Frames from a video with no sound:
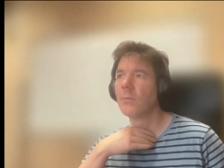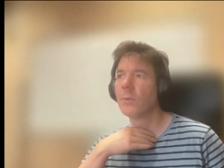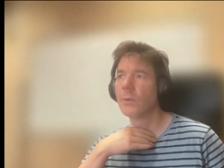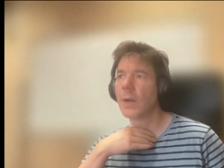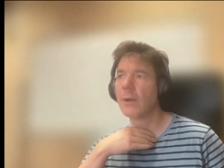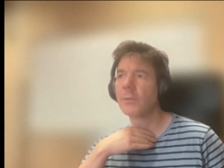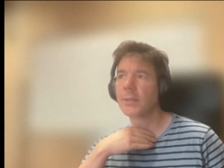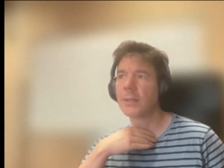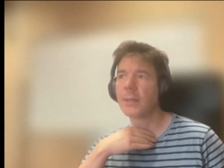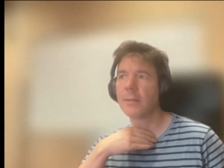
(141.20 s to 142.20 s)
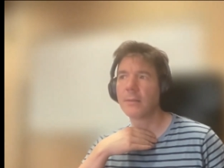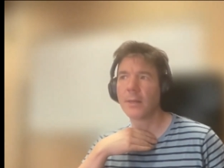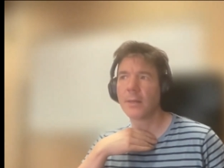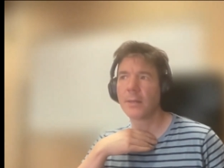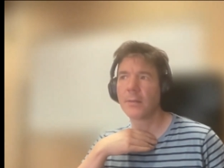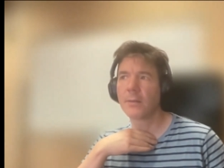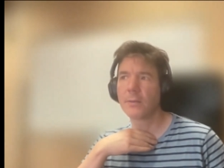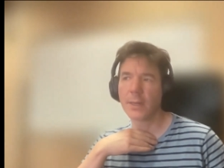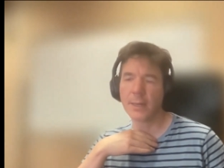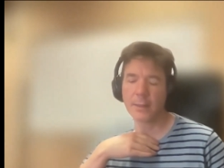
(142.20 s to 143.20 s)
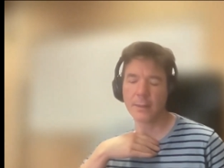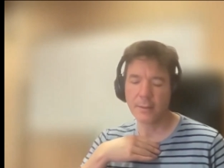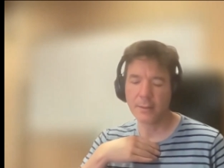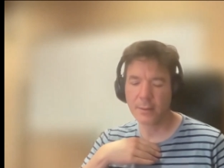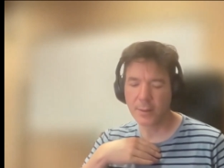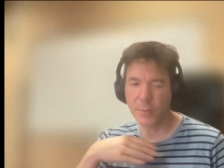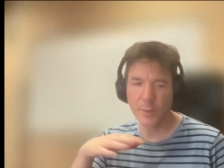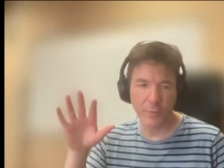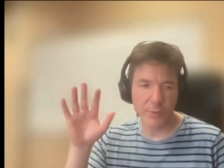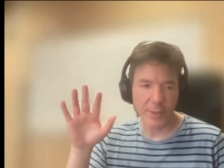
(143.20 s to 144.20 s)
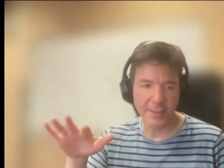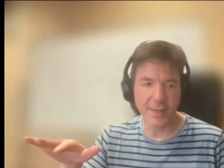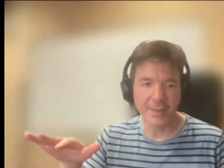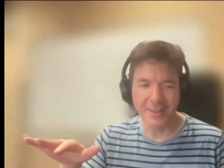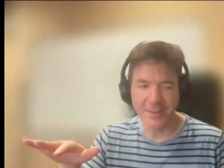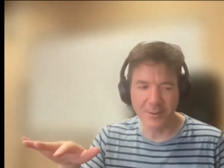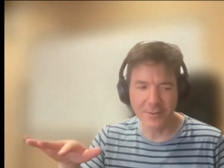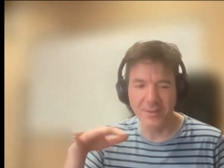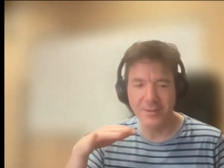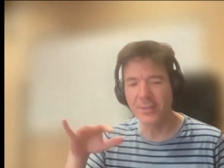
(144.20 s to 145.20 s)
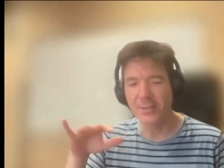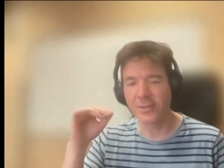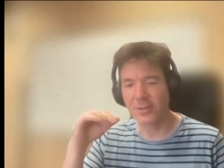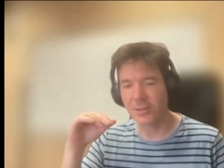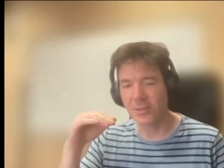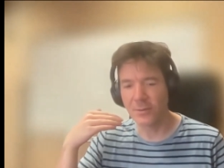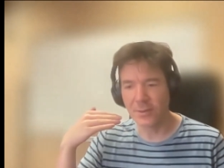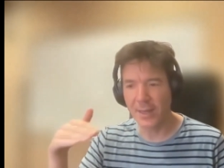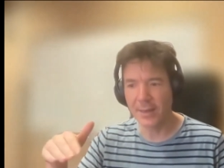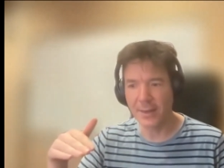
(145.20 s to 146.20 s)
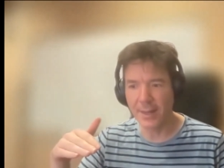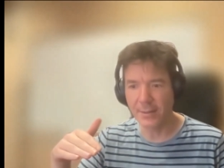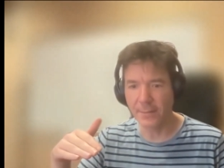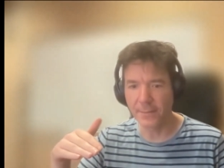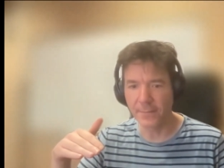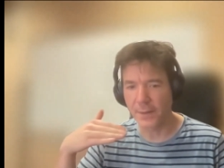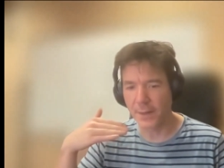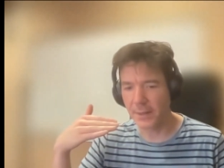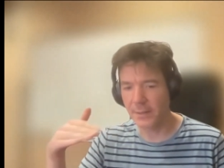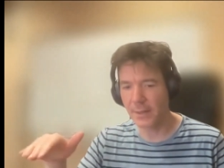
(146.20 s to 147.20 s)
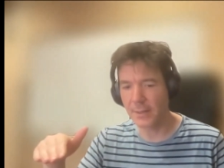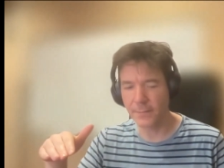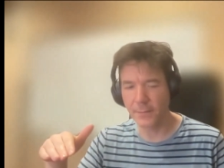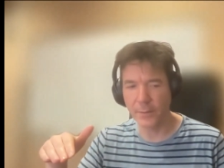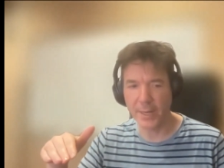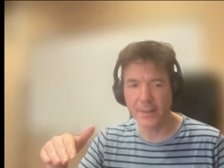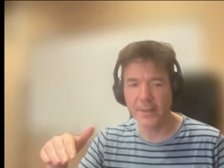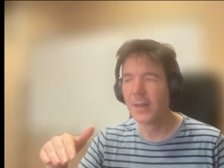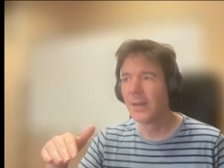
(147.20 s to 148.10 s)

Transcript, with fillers: we were i was thinking like okay some people are putting status in notes let's just use that as a uh, as a fallback